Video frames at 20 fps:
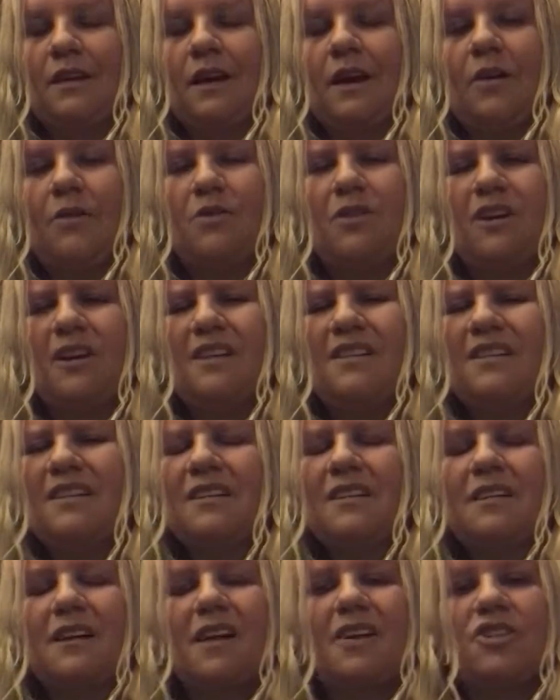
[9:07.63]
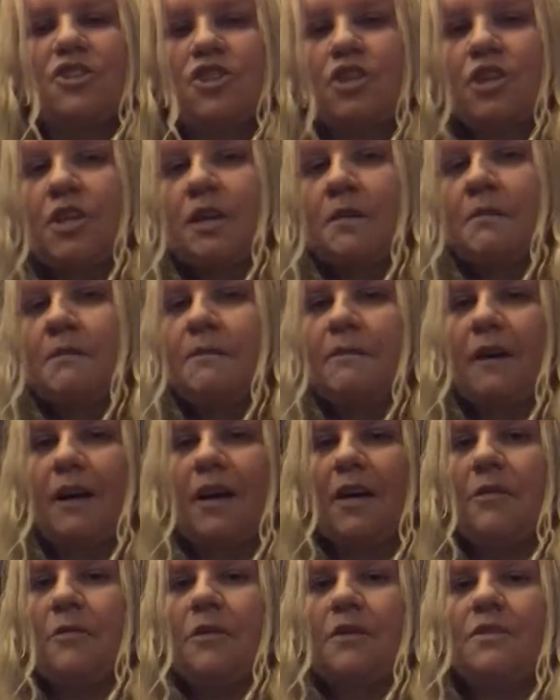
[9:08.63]
Now, not cheap
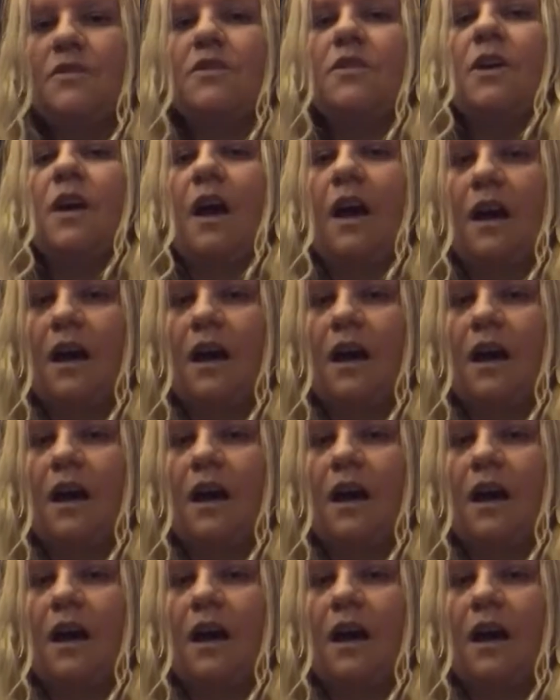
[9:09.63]
vitamins,